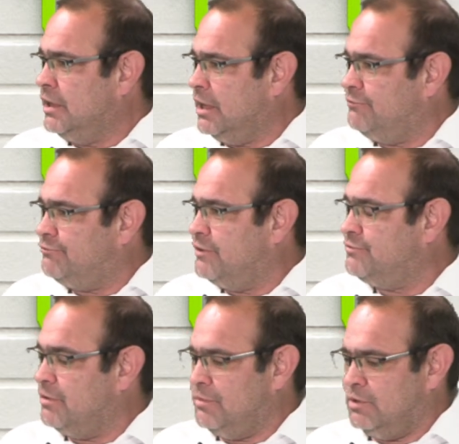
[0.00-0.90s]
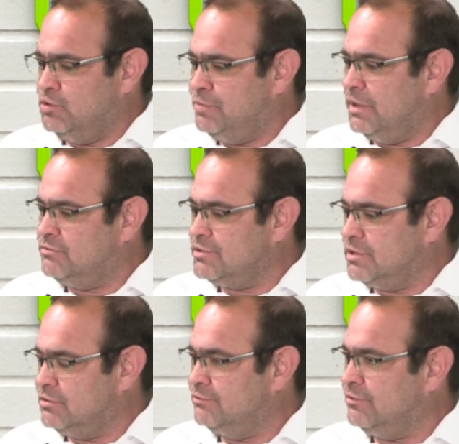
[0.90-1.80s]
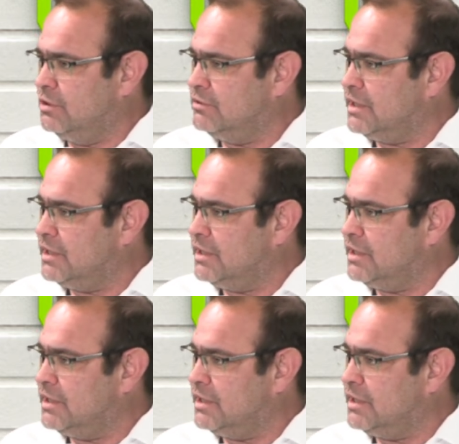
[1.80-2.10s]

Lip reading: if somebody would be interested to follow that.